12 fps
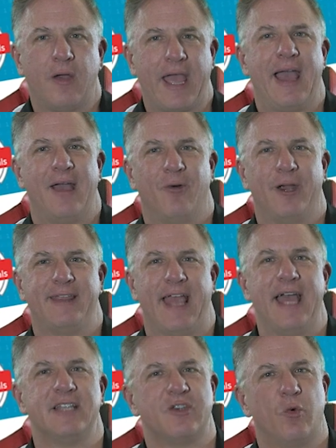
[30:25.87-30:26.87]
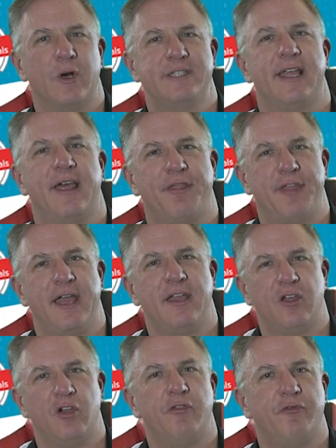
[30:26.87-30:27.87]
Okay, we're at the end. So once again,
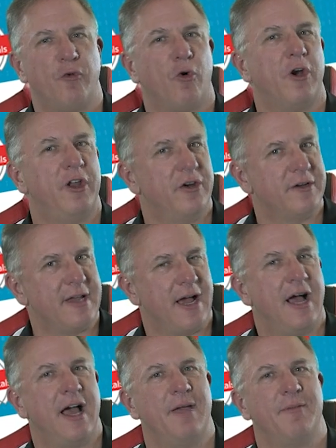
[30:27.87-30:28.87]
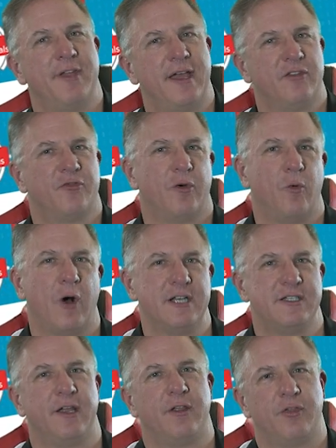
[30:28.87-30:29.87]
thank you for your time. Thanks for
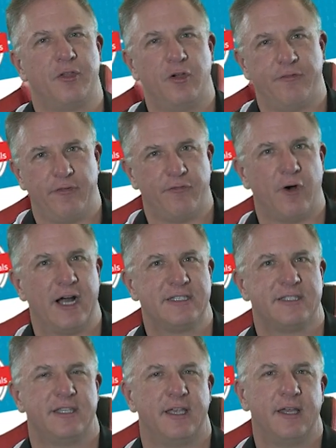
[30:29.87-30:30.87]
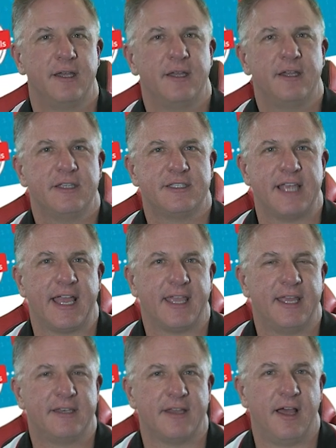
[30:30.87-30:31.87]
watching through. If you've watched the
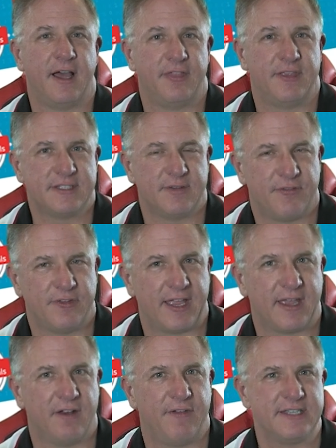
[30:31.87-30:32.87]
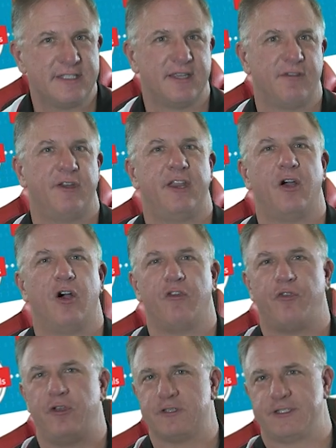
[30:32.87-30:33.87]
this second investing video,
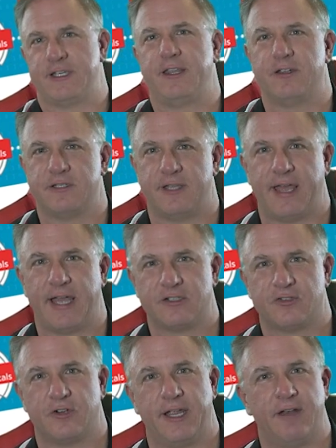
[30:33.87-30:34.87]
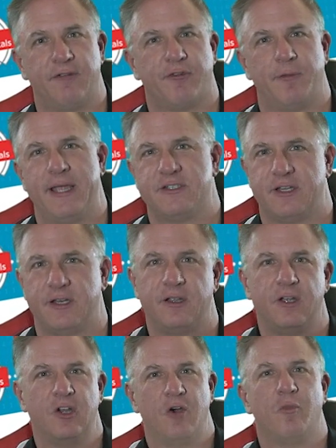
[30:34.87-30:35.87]
hopefully you'll see there's extra information,
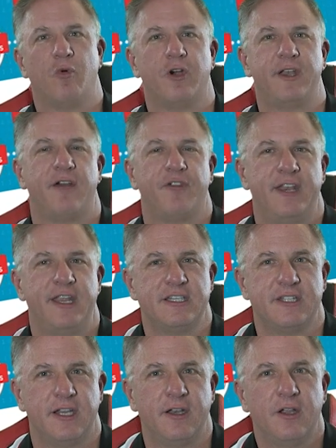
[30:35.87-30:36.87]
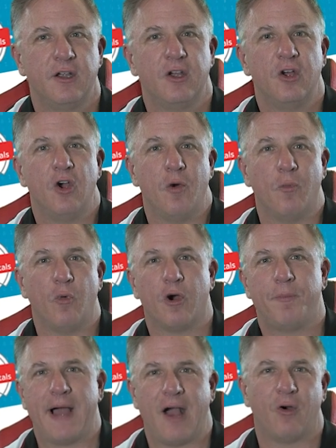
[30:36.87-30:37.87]
more definition, more
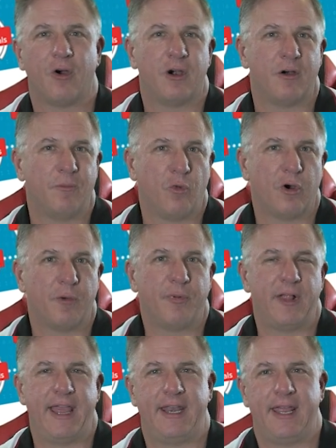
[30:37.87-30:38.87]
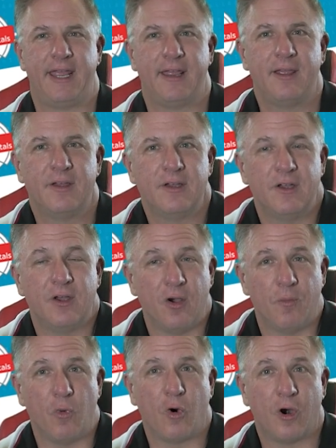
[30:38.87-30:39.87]
power, more planning,
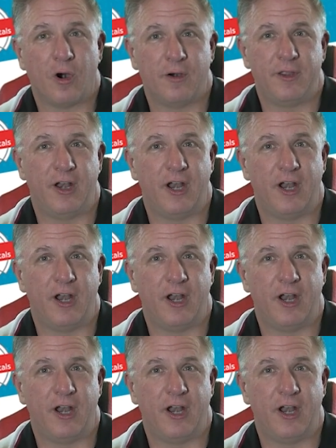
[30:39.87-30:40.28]
more,